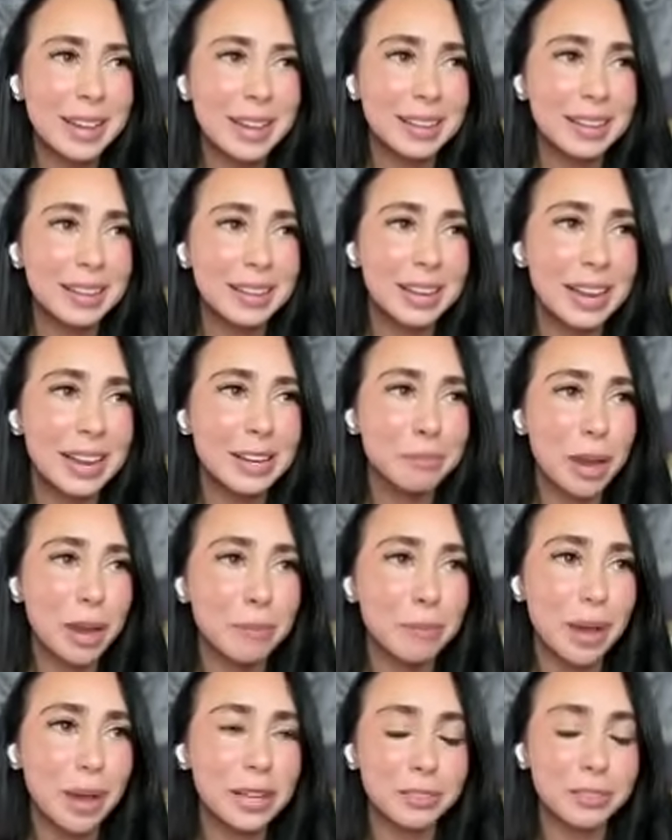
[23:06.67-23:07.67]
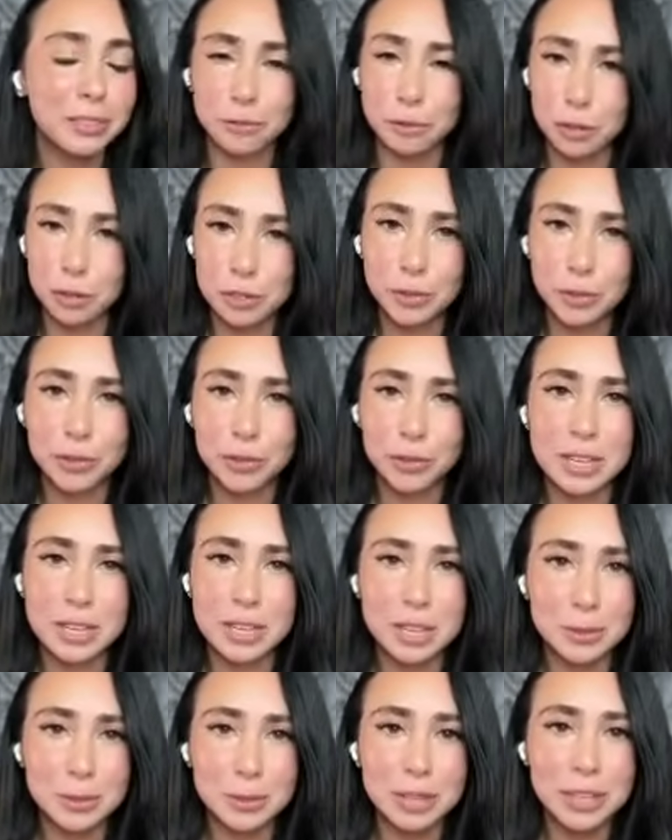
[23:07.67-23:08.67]
And in my mind, the first few
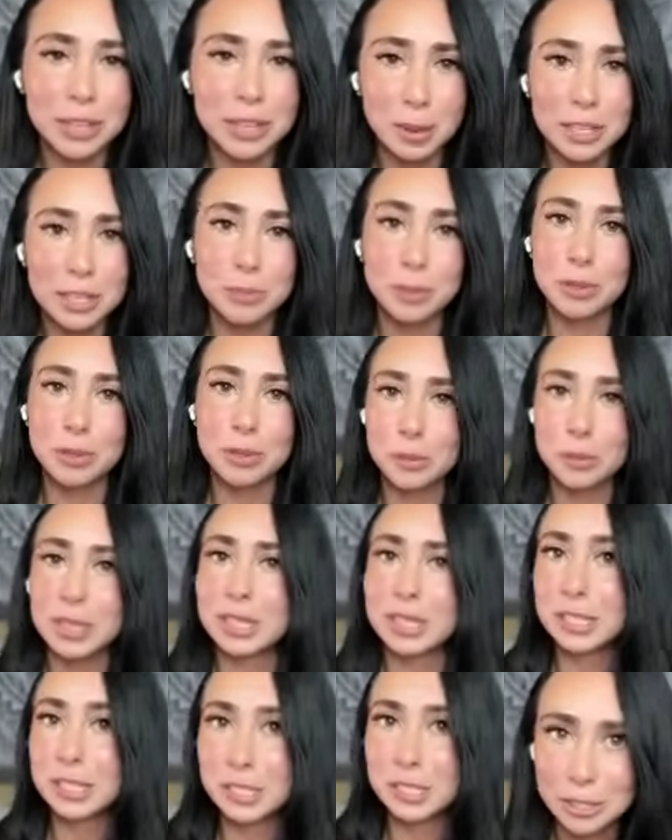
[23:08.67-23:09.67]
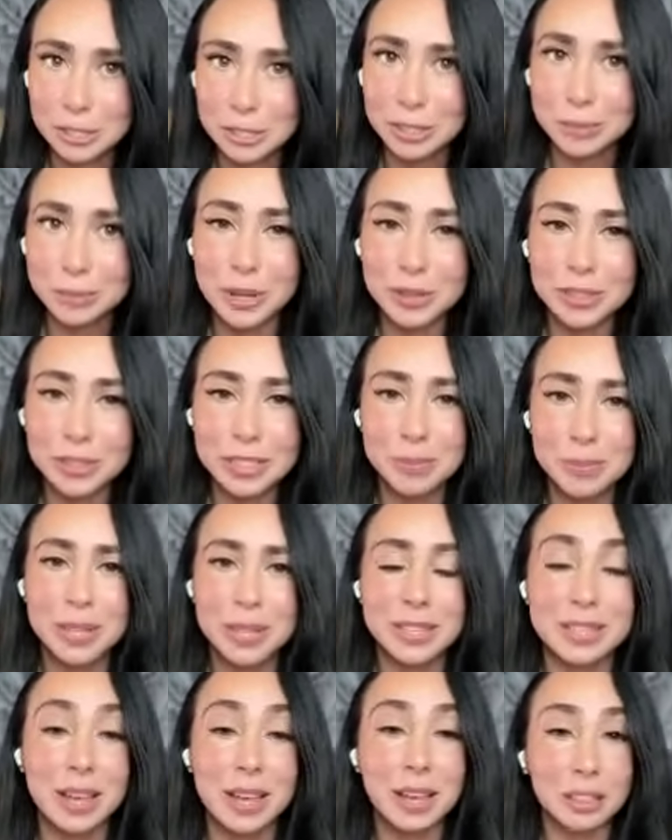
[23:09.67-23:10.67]
days, I was like, am I supposed to be concerned about this?
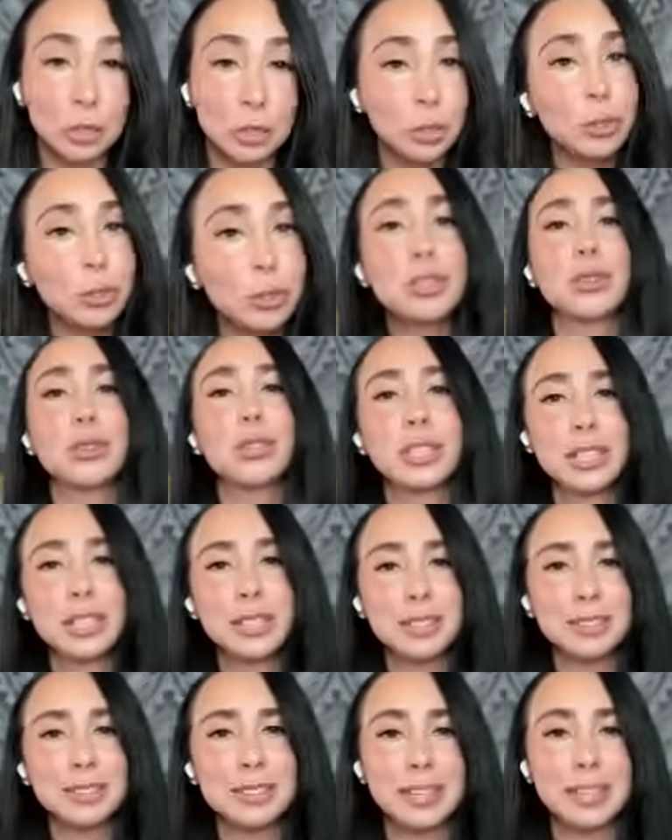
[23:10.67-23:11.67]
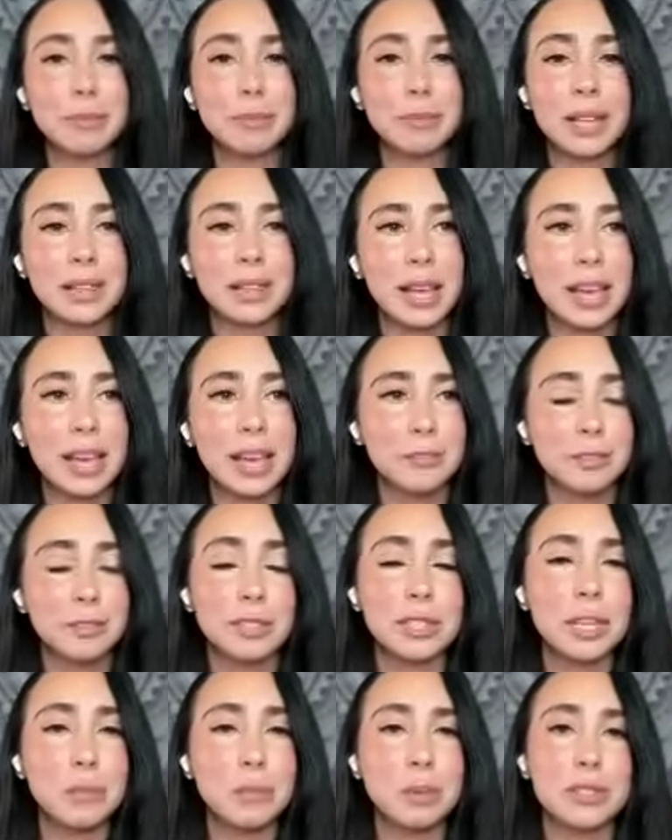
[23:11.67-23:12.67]
Because usually in my life,
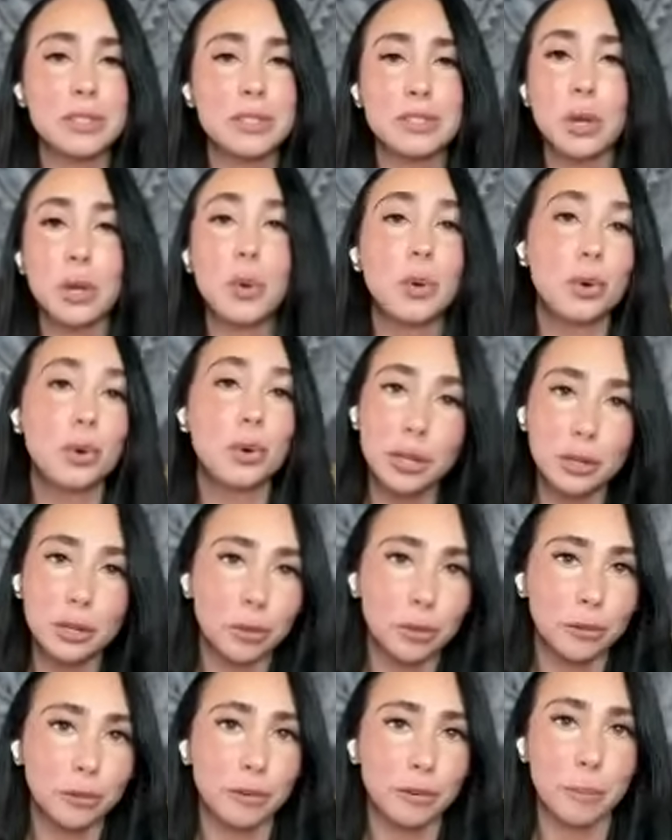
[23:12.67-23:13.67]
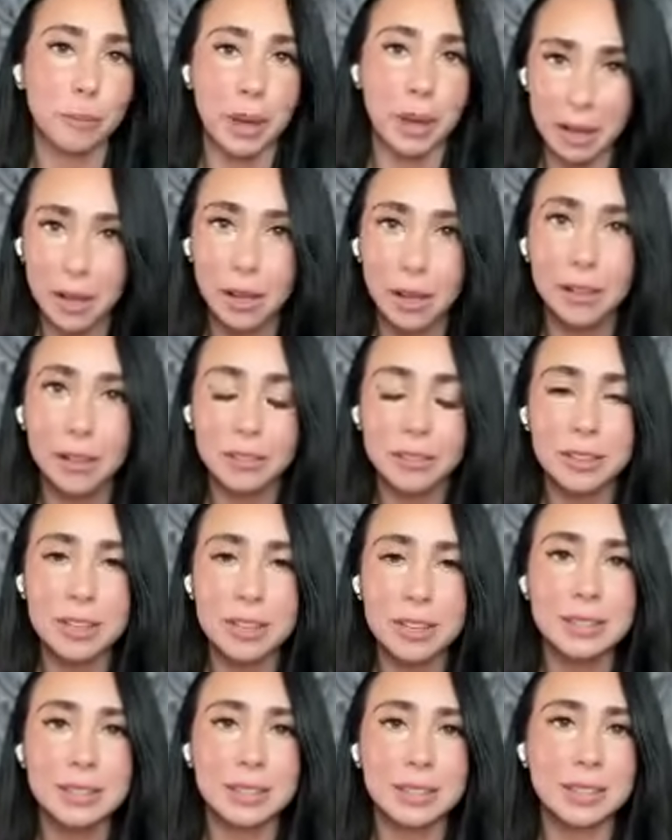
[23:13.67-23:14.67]
sleep is so critical for my health.
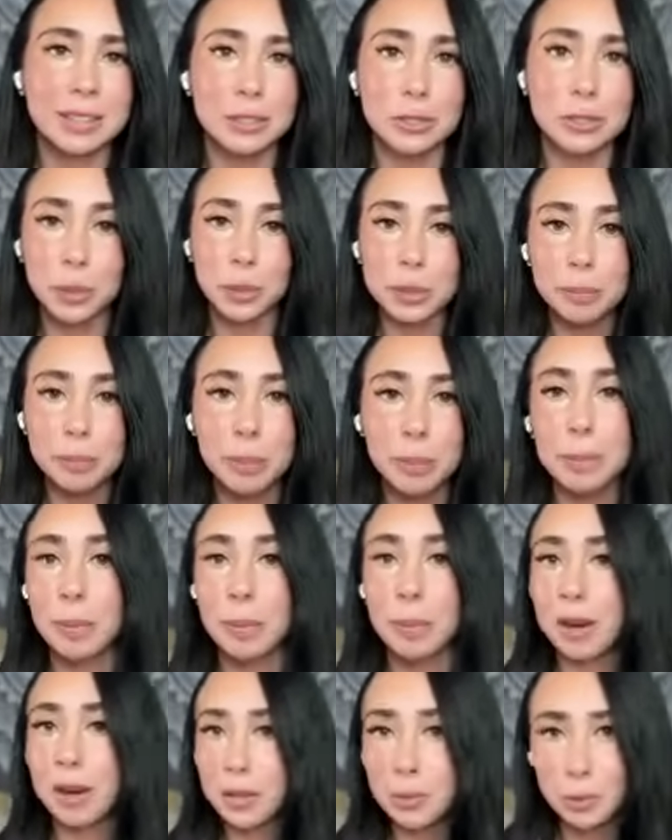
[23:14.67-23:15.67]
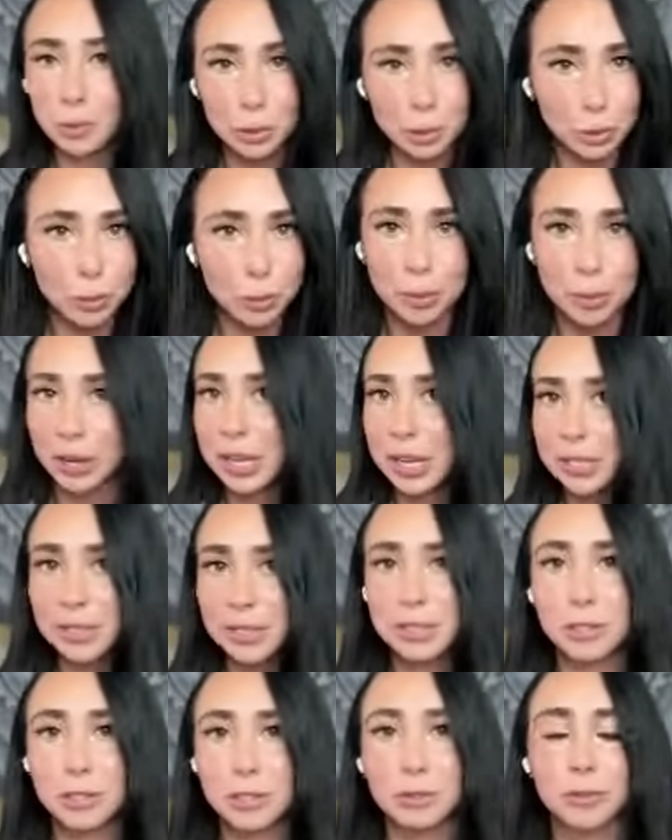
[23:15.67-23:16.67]
Like it's when my body
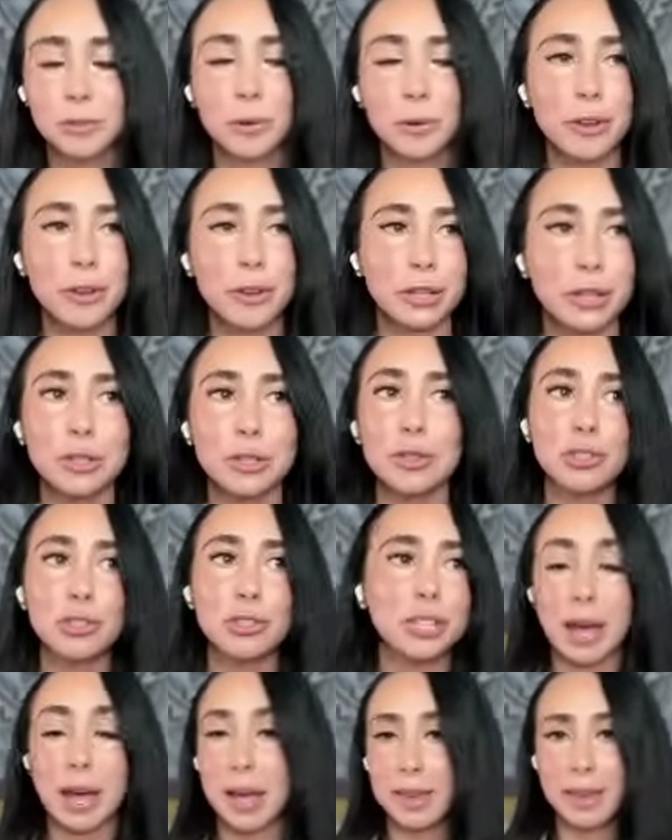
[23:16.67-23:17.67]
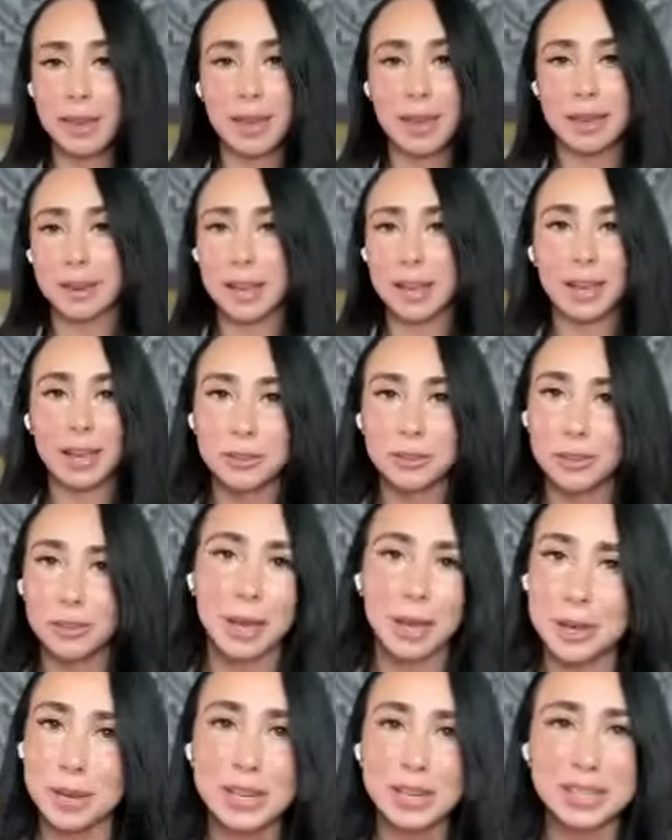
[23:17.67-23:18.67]
recuperates and so forth. And usually I can't handle
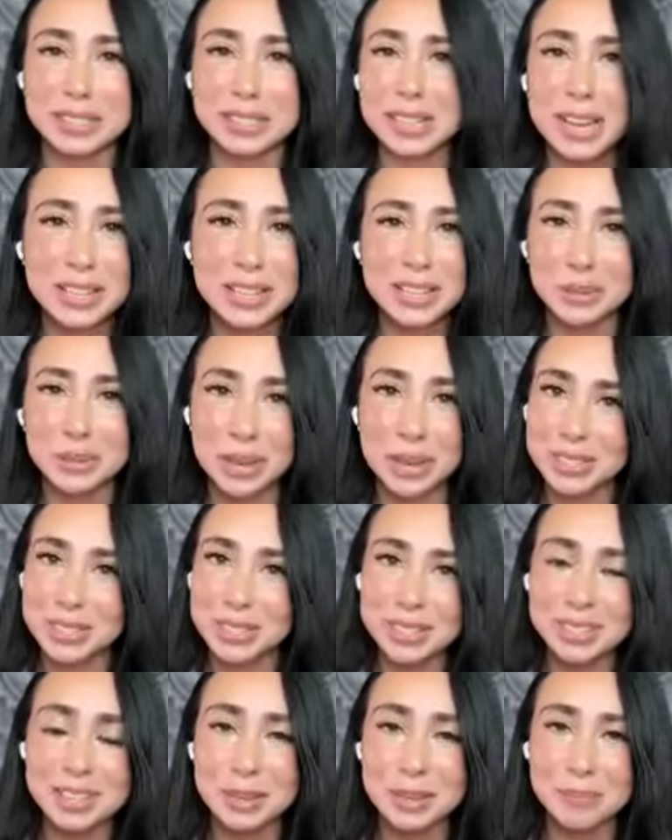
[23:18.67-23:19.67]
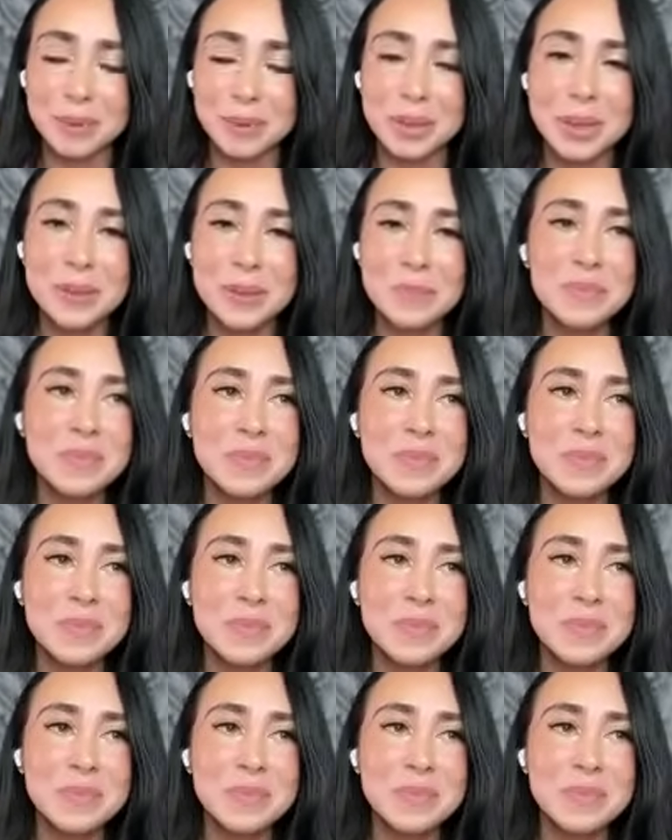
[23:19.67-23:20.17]
that many days without sleep.